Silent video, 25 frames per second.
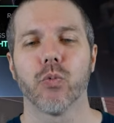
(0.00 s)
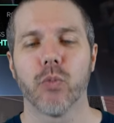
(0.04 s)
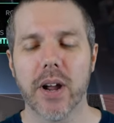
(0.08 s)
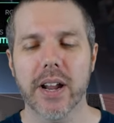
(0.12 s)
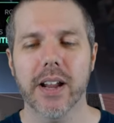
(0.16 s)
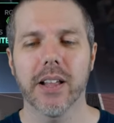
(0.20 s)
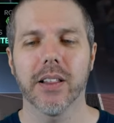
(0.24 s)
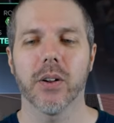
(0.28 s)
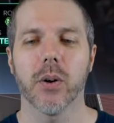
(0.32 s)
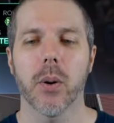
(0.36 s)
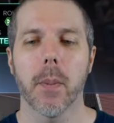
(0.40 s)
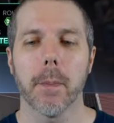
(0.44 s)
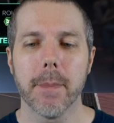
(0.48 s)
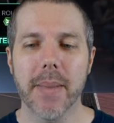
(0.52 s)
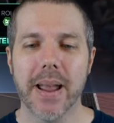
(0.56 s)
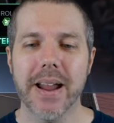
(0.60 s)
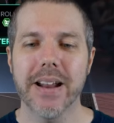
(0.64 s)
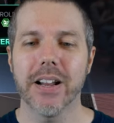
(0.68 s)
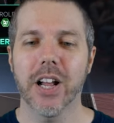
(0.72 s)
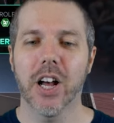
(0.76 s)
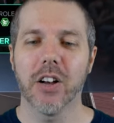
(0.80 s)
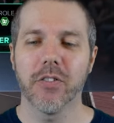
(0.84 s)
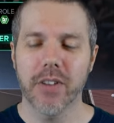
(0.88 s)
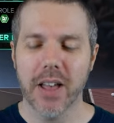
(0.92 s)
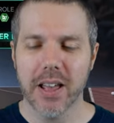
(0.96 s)
regular,
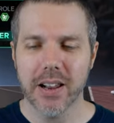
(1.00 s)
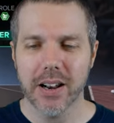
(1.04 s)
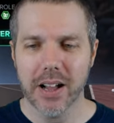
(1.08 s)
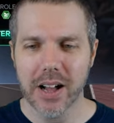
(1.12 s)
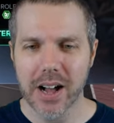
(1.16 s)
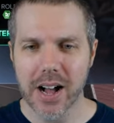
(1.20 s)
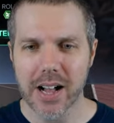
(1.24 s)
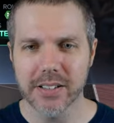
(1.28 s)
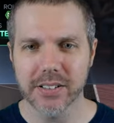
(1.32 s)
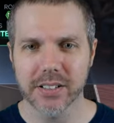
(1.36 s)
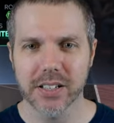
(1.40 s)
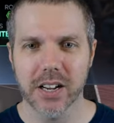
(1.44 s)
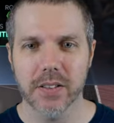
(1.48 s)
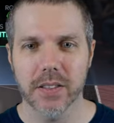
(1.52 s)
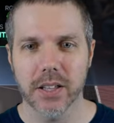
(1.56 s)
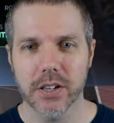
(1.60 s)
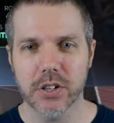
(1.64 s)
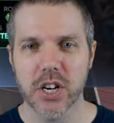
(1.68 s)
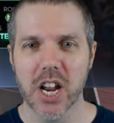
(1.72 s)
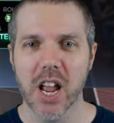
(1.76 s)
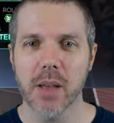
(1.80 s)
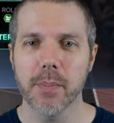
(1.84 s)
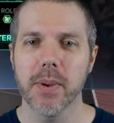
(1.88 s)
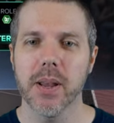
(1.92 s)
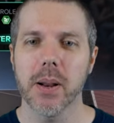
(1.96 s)
main event, Asuka, the
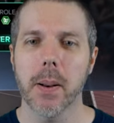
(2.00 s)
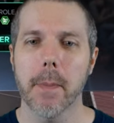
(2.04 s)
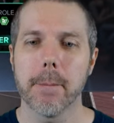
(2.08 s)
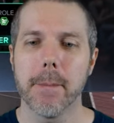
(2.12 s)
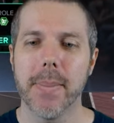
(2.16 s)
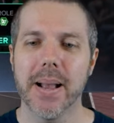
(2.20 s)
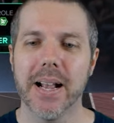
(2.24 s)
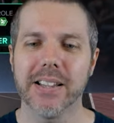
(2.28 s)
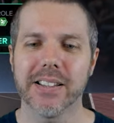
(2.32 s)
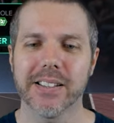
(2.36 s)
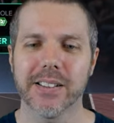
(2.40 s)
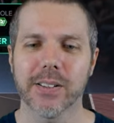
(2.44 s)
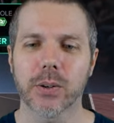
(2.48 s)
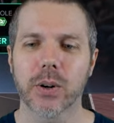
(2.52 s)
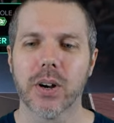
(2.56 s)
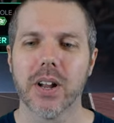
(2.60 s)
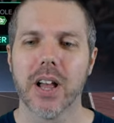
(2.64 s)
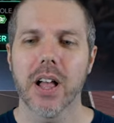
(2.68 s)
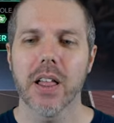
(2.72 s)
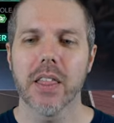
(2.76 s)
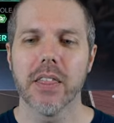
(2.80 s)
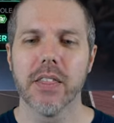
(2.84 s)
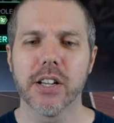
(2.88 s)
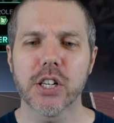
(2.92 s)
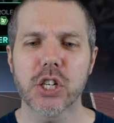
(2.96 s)
champion, Baszler,
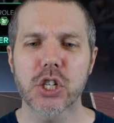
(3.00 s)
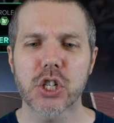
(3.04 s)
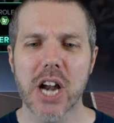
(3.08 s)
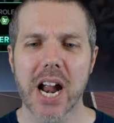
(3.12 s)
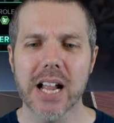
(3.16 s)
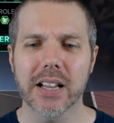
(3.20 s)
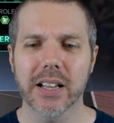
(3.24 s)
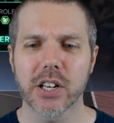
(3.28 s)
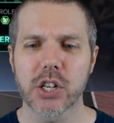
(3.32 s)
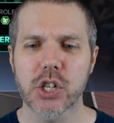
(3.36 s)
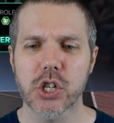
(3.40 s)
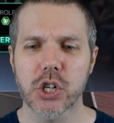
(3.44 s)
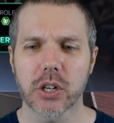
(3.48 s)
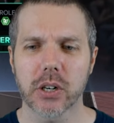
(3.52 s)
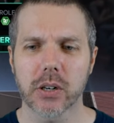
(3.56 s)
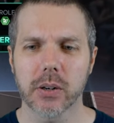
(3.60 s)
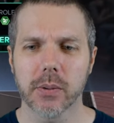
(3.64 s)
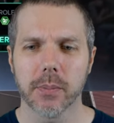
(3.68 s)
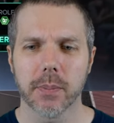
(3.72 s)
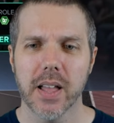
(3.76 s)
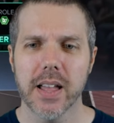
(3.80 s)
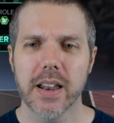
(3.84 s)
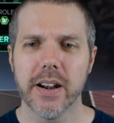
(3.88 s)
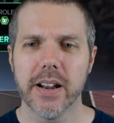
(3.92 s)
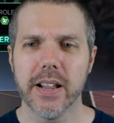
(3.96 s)
the
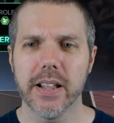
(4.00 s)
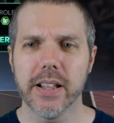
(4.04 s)
challenger. And it